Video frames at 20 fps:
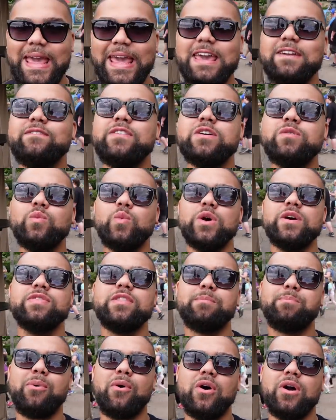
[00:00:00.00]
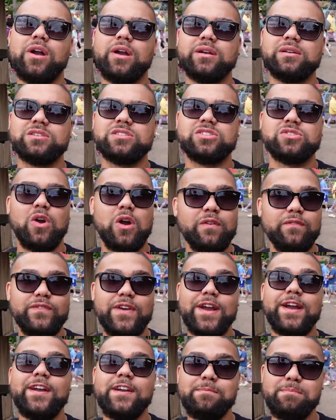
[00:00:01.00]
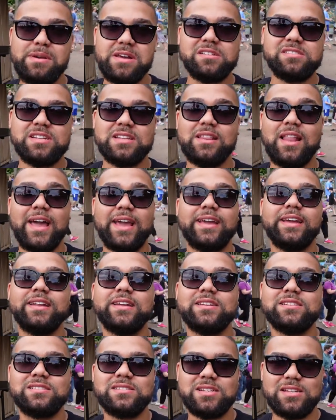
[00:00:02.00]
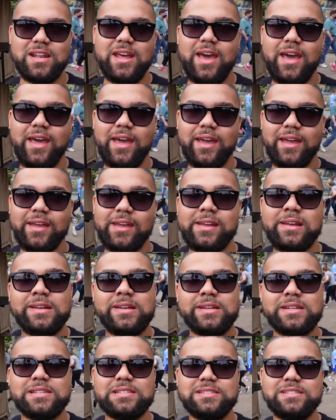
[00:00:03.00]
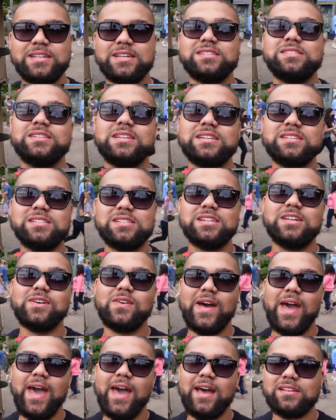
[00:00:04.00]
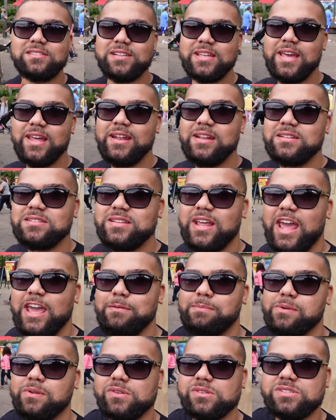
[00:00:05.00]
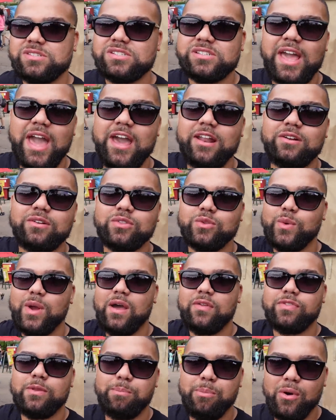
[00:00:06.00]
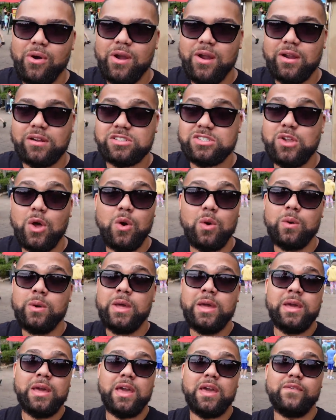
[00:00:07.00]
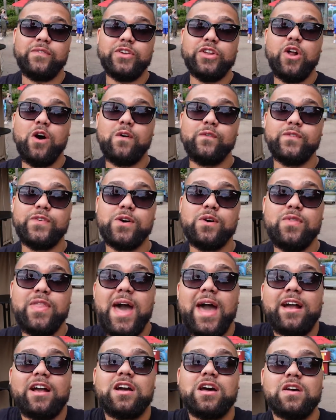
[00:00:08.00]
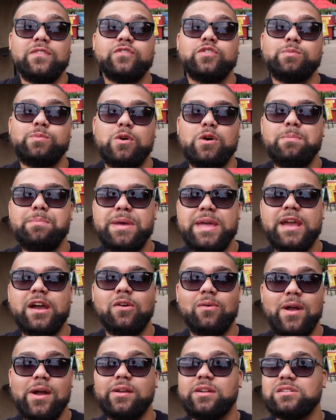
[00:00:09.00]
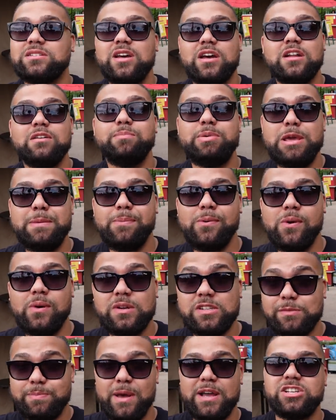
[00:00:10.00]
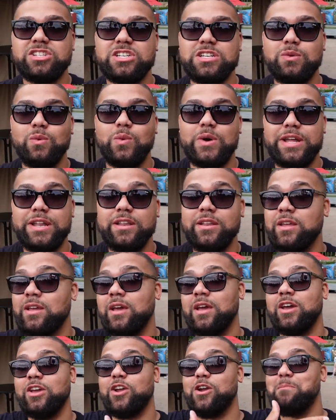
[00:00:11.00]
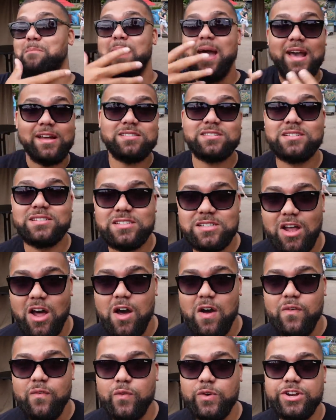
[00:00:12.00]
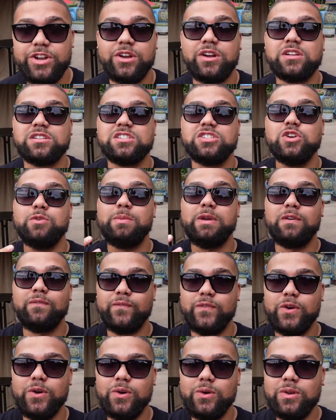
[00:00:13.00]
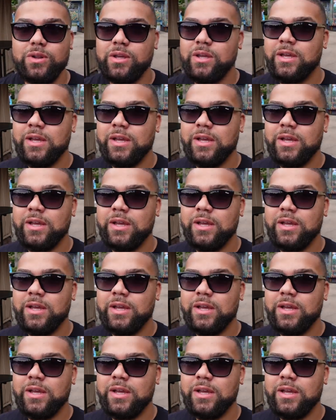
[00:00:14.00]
Even when the parks are very busy like it is today, Disney still has hidden tables scattered throughout the park. So if you don't feel that comfortable being around a ton of people, especially when your mask is off when you're consuming food,